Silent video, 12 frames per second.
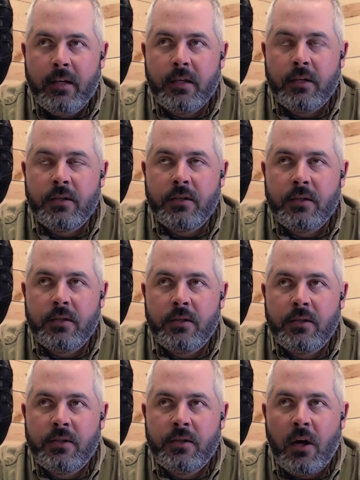a
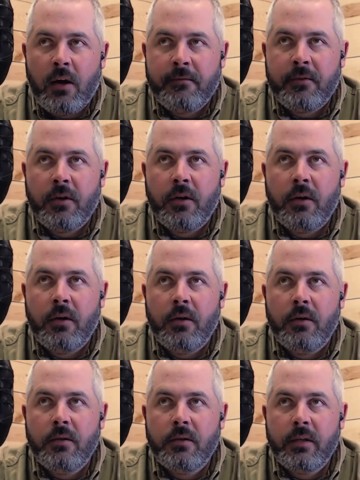tougher,
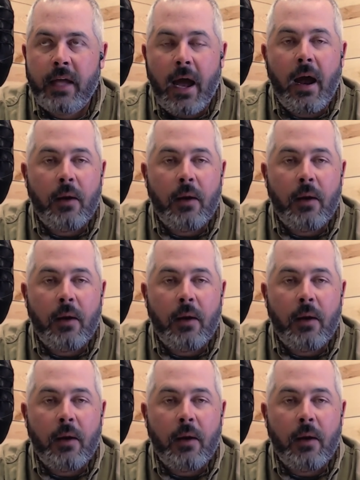that